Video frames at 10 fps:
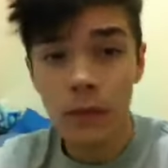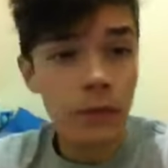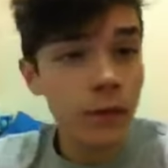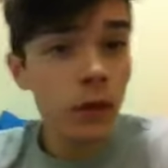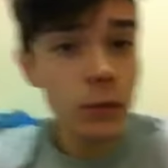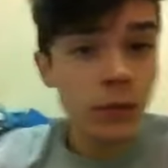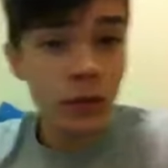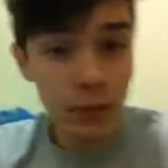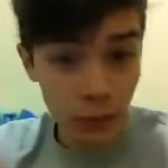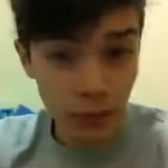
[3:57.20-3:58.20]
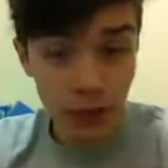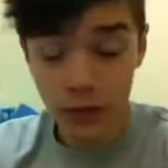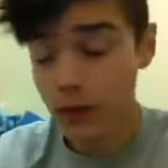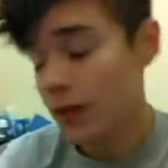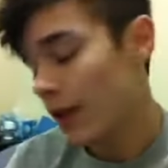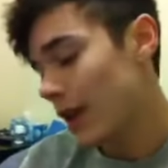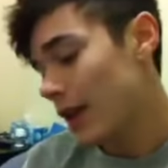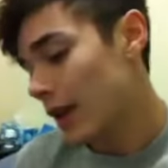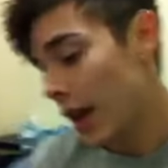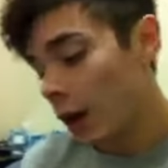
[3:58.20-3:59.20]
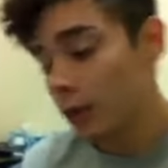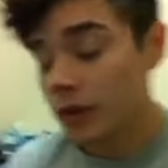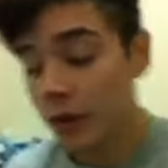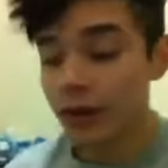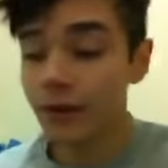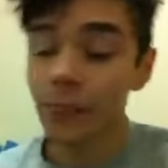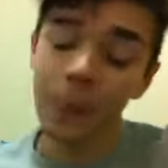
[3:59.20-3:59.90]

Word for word: filmed filmed it, uploaded it,